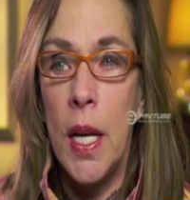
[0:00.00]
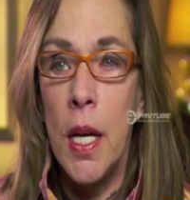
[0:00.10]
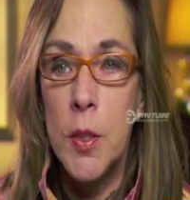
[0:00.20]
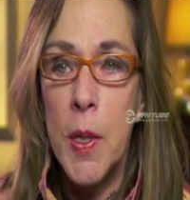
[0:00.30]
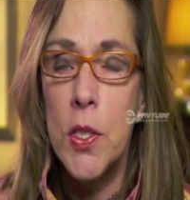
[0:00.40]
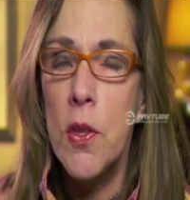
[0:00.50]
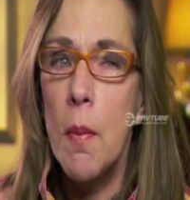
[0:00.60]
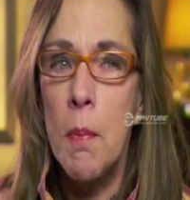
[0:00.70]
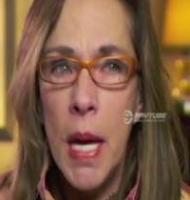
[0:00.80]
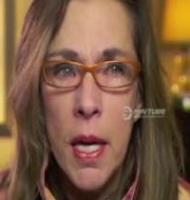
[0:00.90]
especially that
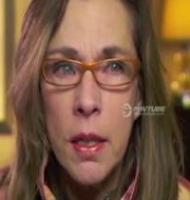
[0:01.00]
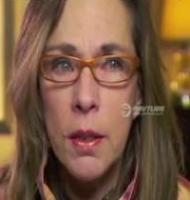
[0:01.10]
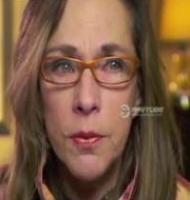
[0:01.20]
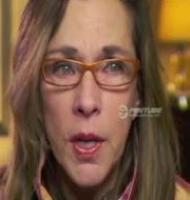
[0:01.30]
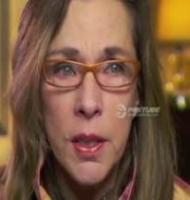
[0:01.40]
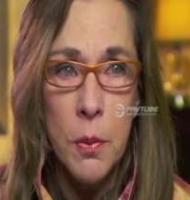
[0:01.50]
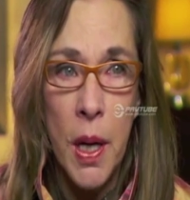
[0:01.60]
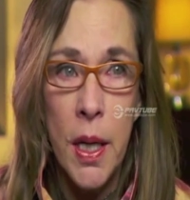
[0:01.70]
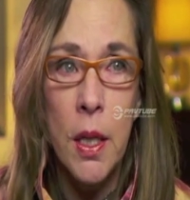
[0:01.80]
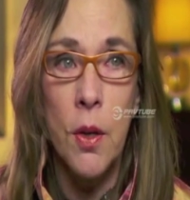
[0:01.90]
men find a
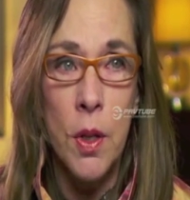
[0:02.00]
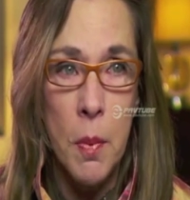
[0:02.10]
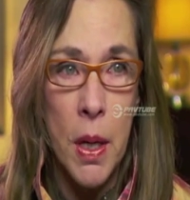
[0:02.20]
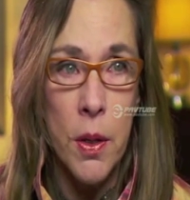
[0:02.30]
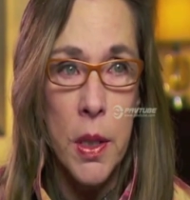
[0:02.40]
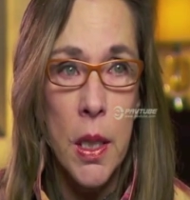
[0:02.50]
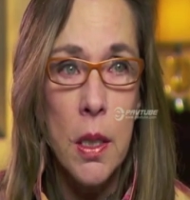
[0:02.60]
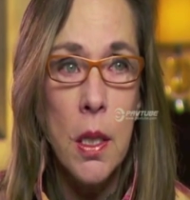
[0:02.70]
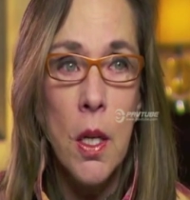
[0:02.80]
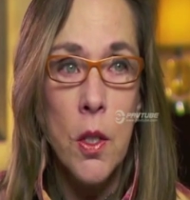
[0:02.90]
way here in America
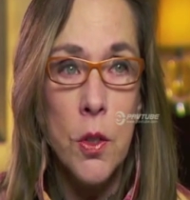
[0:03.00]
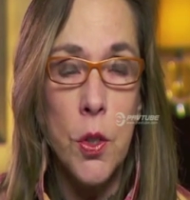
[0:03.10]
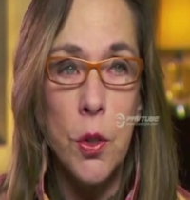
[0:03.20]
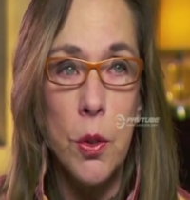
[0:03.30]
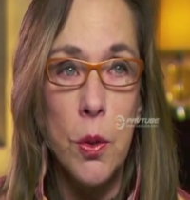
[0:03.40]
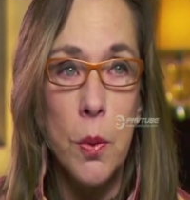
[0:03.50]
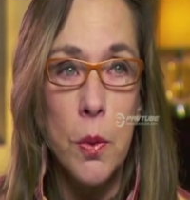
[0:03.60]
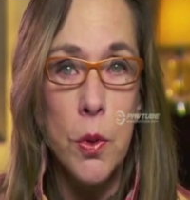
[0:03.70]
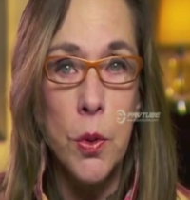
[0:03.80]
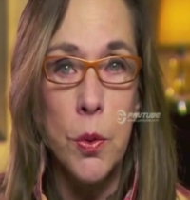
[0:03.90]
to
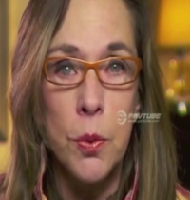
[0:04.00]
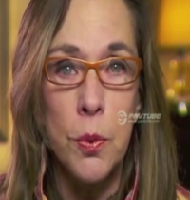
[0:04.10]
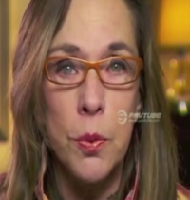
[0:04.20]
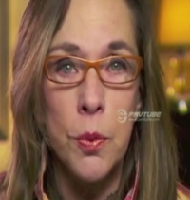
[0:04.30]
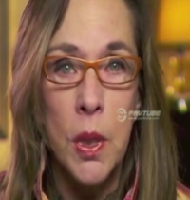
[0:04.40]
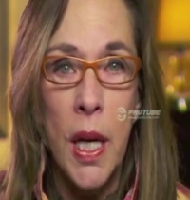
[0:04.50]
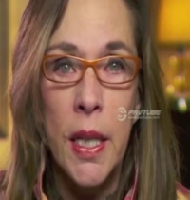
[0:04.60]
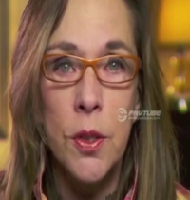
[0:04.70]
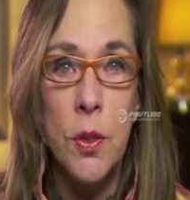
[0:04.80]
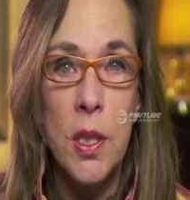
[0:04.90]

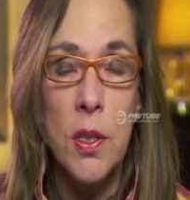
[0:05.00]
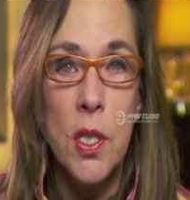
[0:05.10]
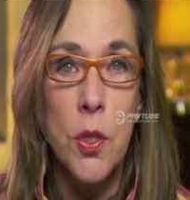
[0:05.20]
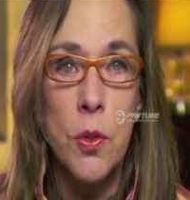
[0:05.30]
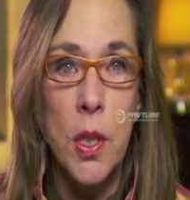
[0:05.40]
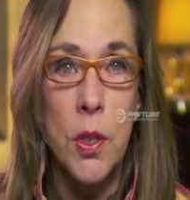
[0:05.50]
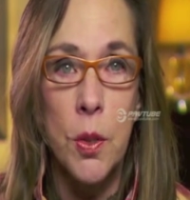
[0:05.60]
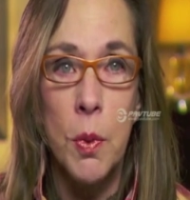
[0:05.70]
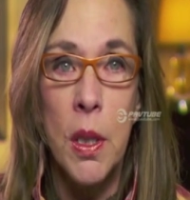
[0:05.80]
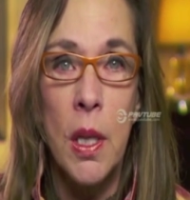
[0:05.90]
relate to these issues and to
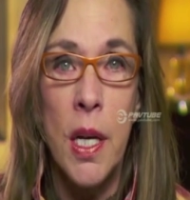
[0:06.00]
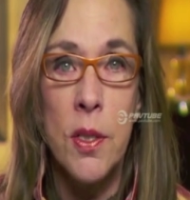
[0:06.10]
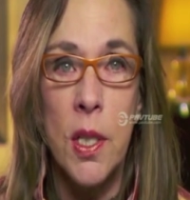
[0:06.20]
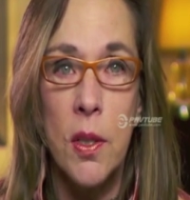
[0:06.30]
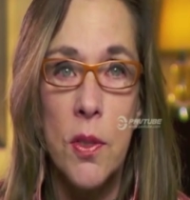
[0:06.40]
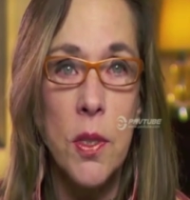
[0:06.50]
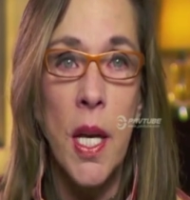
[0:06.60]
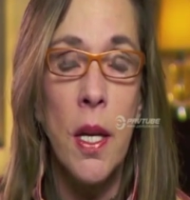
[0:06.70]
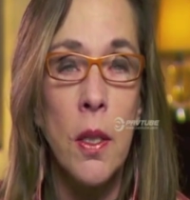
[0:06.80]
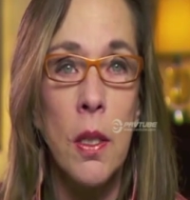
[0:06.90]
realize that the
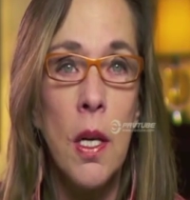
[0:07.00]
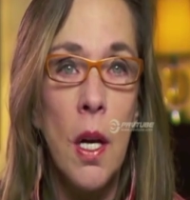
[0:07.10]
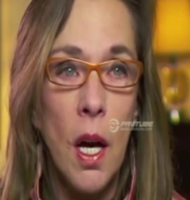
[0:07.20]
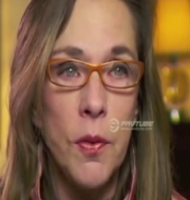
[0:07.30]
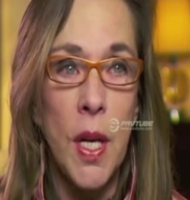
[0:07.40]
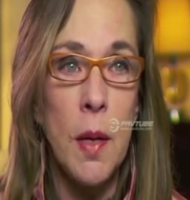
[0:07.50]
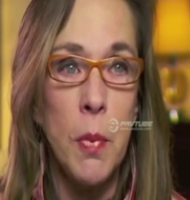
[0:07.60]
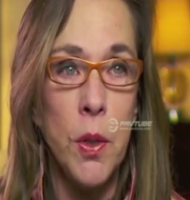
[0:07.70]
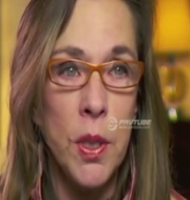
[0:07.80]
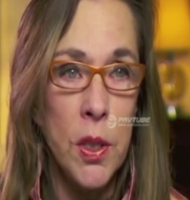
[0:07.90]
sale of
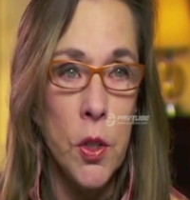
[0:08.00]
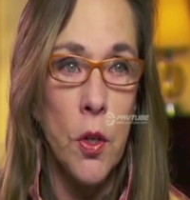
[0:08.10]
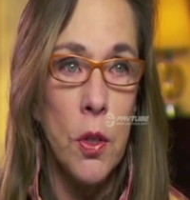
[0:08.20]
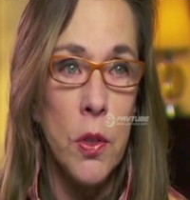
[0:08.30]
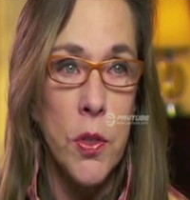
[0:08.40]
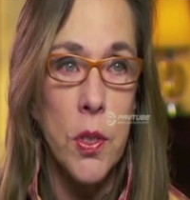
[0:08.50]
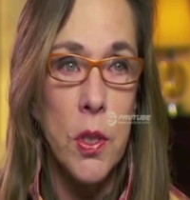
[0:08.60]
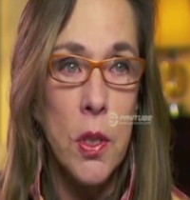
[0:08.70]
Cambodian girls,